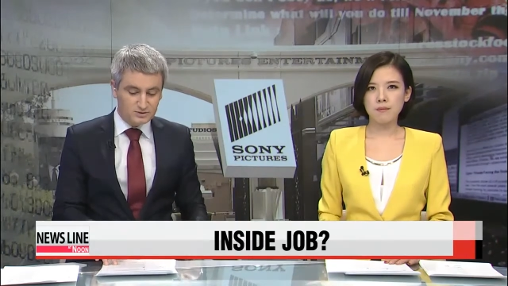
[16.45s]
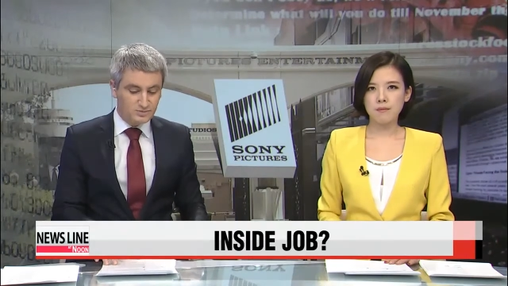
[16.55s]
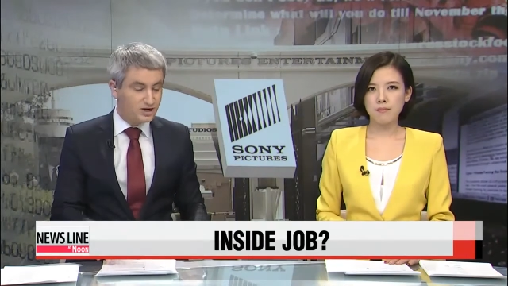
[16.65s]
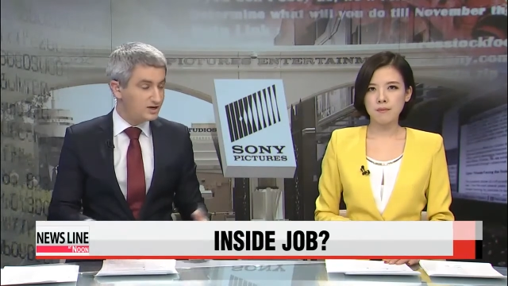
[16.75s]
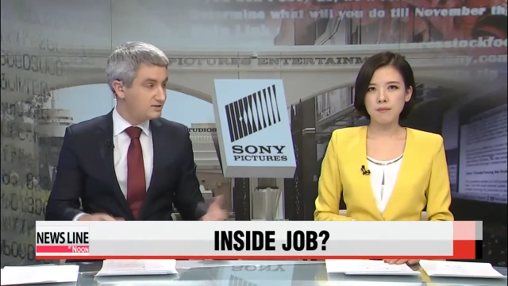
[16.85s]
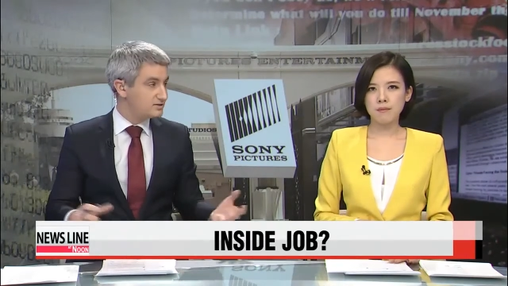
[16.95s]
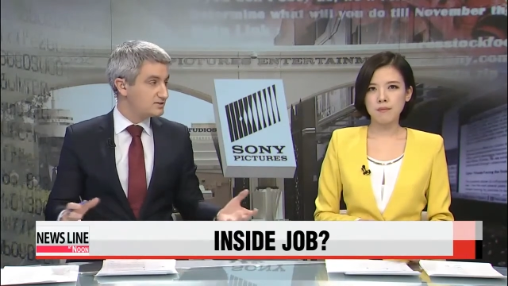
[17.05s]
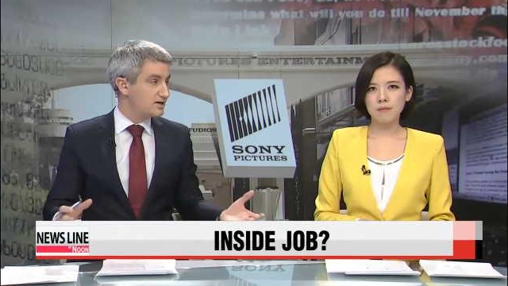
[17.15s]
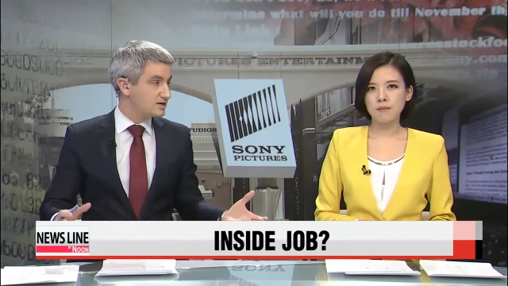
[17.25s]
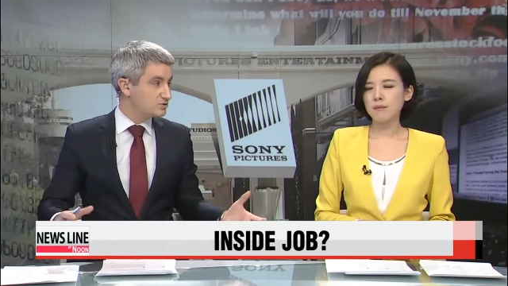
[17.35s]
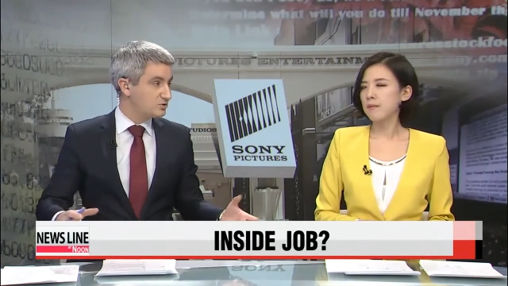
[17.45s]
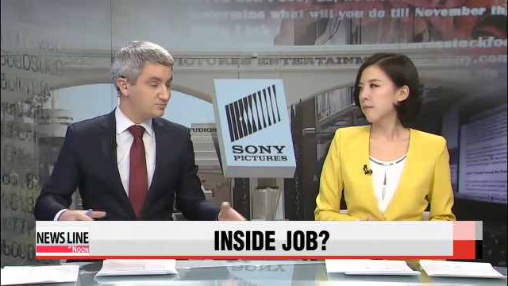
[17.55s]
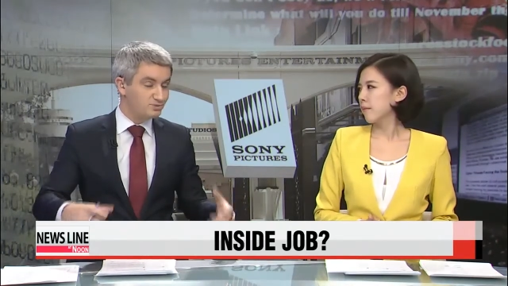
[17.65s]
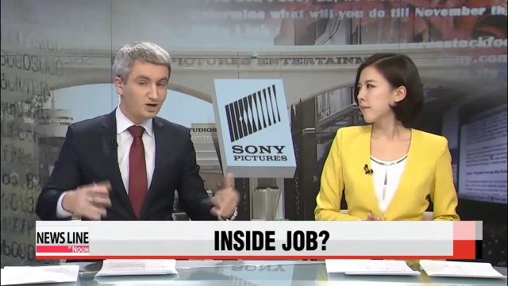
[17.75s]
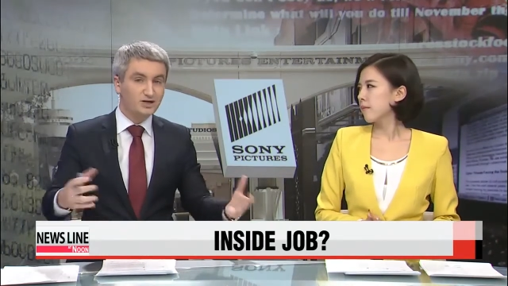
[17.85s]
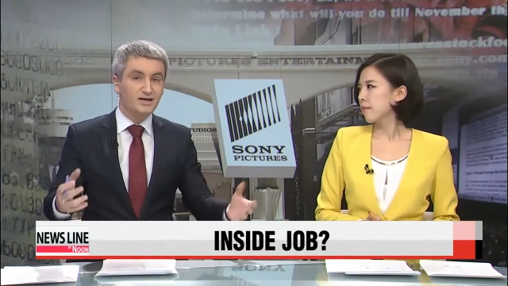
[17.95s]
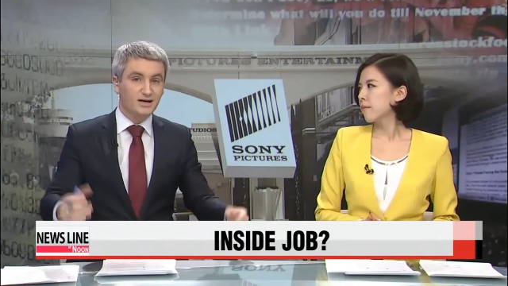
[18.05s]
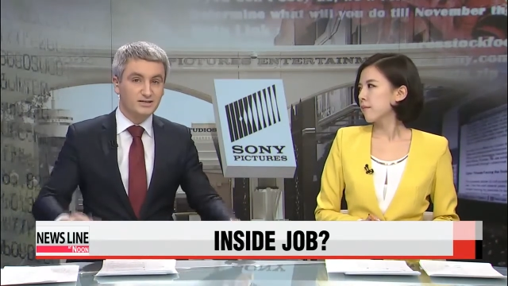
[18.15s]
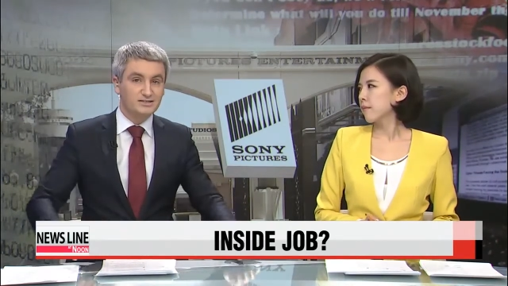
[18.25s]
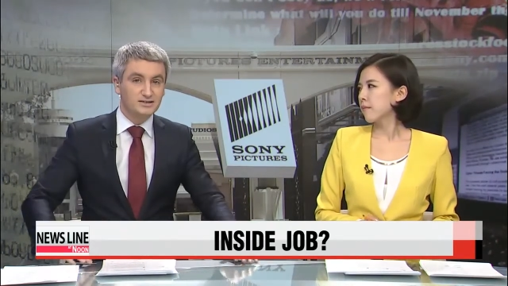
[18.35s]
Speaker 1: behind the attack, not
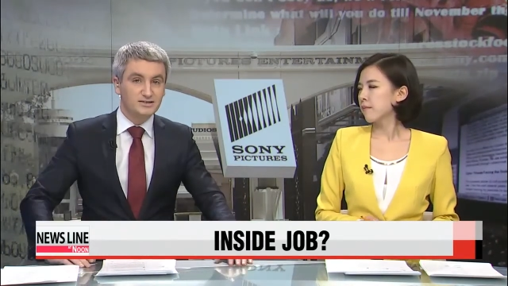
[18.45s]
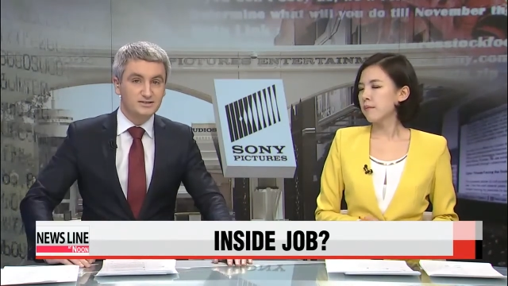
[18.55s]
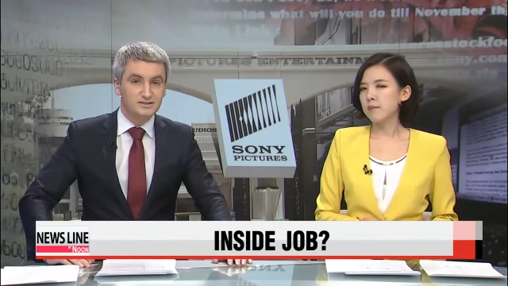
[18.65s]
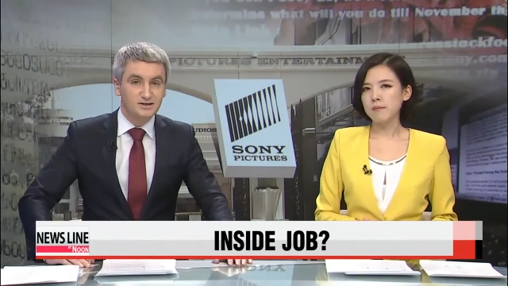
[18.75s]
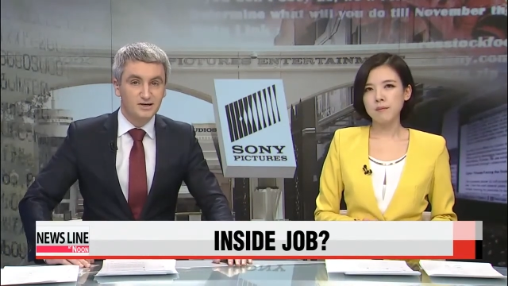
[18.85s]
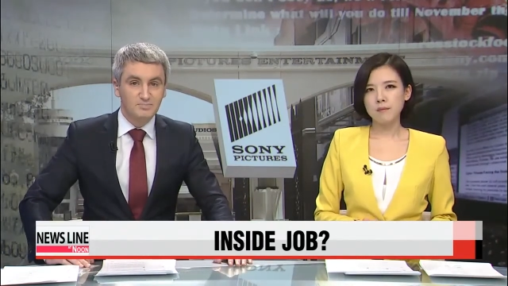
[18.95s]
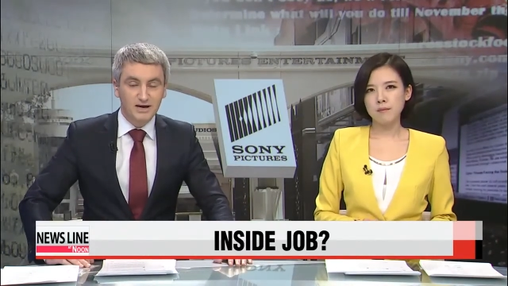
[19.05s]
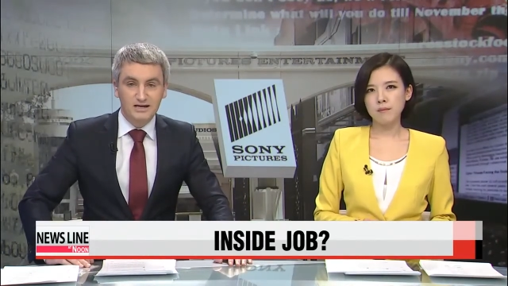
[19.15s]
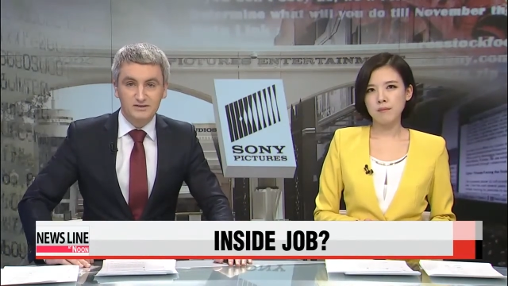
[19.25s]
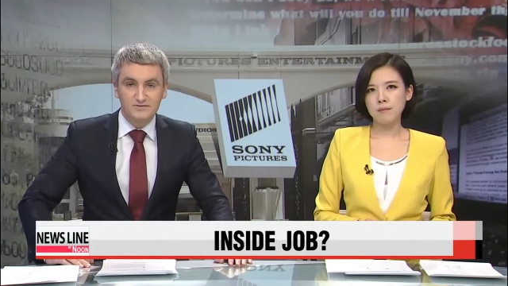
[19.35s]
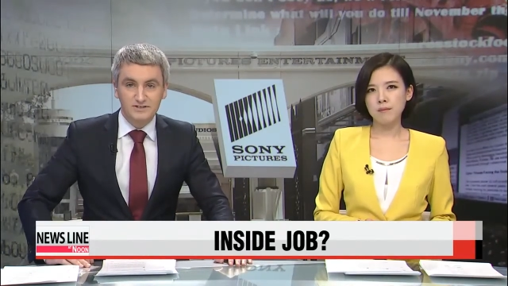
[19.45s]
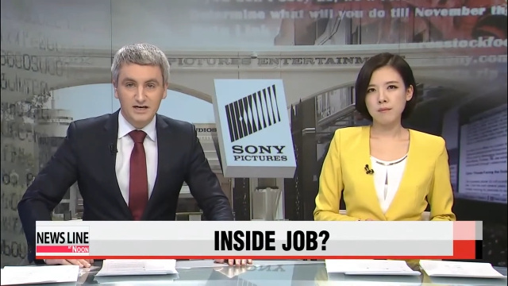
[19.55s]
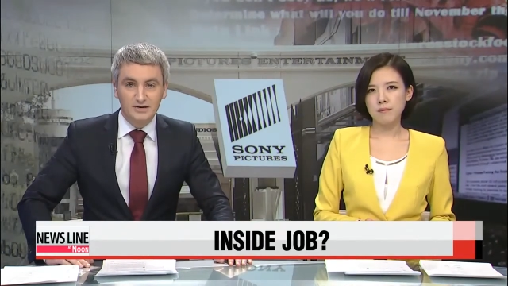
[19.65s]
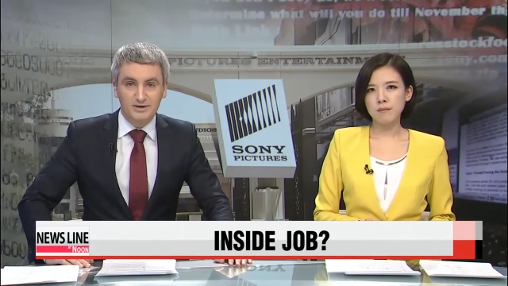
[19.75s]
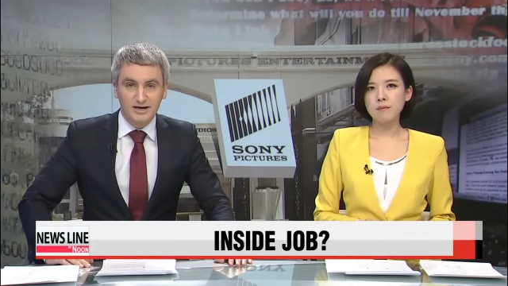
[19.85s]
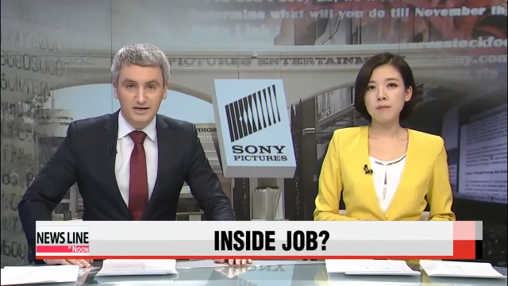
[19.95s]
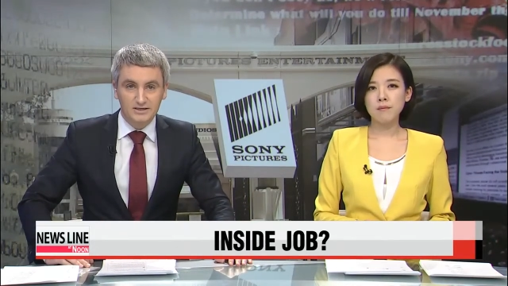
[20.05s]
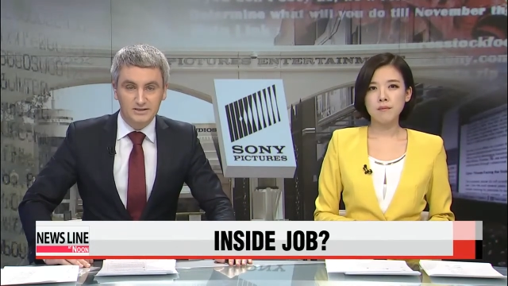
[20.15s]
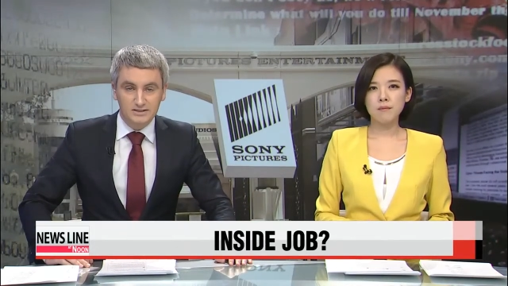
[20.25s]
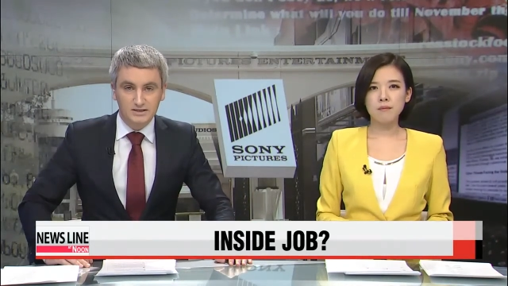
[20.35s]
Pyongyang's elite band of cyber
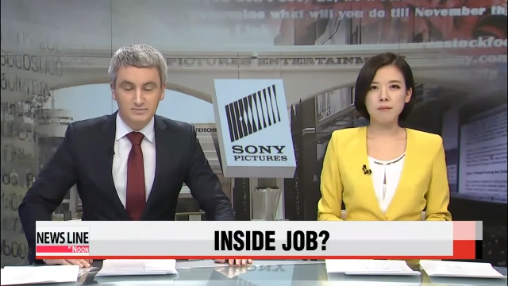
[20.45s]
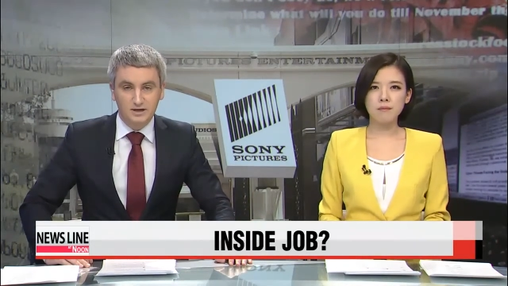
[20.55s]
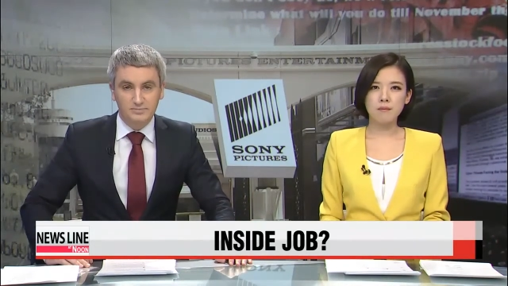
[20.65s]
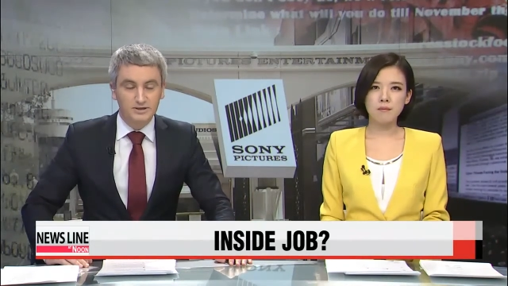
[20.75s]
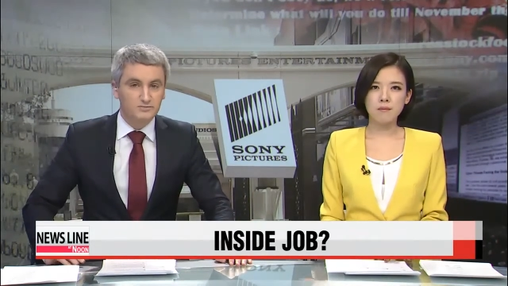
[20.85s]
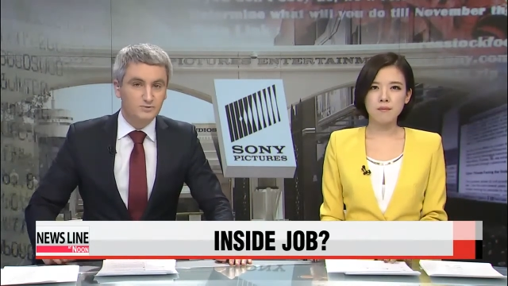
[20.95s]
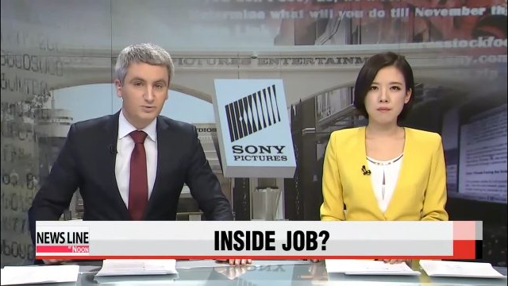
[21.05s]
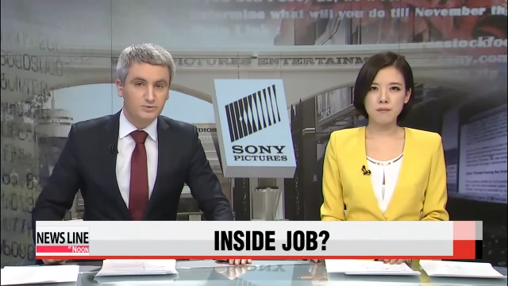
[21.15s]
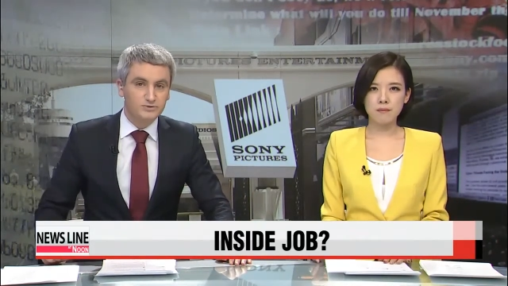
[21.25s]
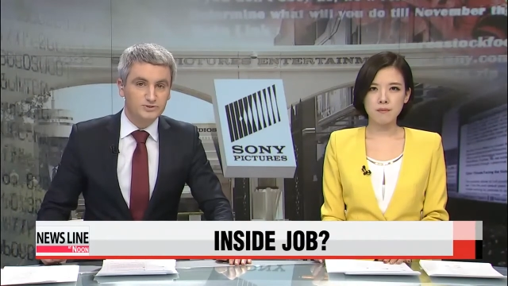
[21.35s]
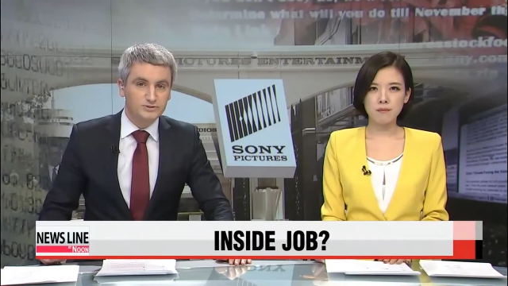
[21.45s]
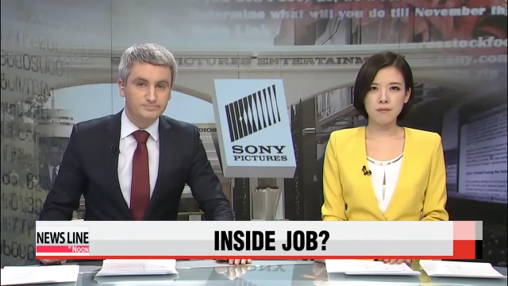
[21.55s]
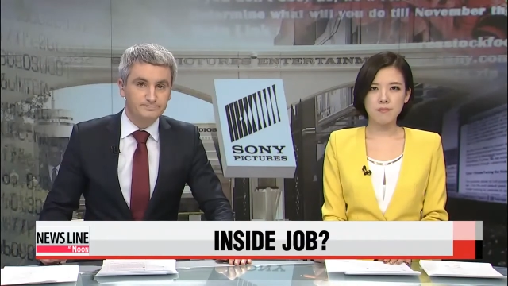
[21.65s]
hackers. Kim Hyun-bin reports.